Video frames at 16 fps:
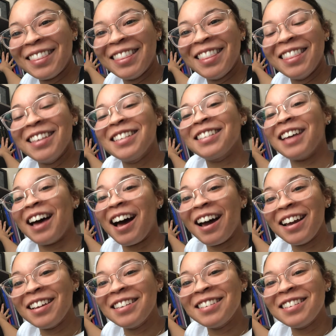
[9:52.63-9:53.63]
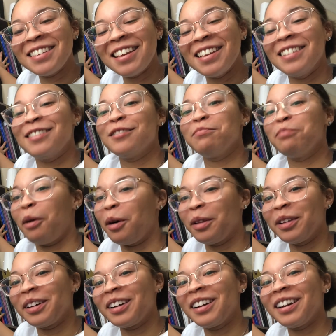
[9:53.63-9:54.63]
size is
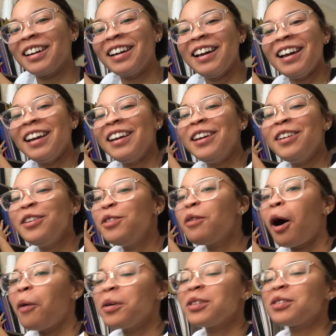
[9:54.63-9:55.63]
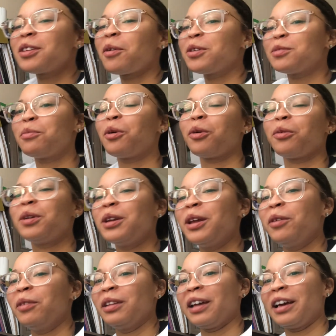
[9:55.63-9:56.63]
smaller. You always know it's more
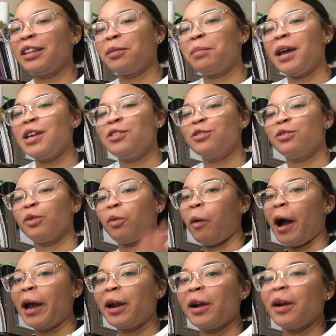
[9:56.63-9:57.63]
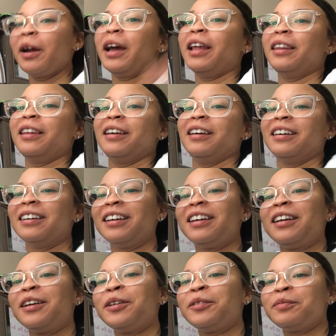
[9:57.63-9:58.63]
reading when like the pages are wider and the
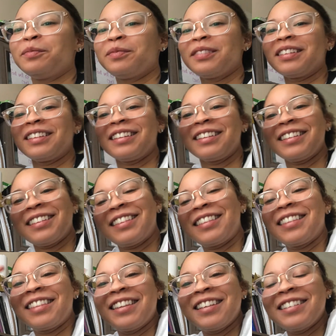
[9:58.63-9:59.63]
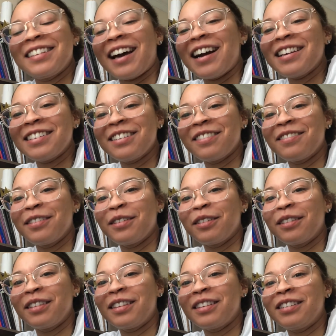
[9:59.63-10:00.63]
size of
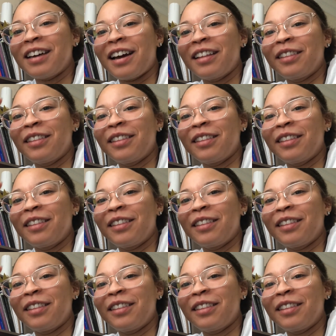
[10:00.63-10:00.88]
the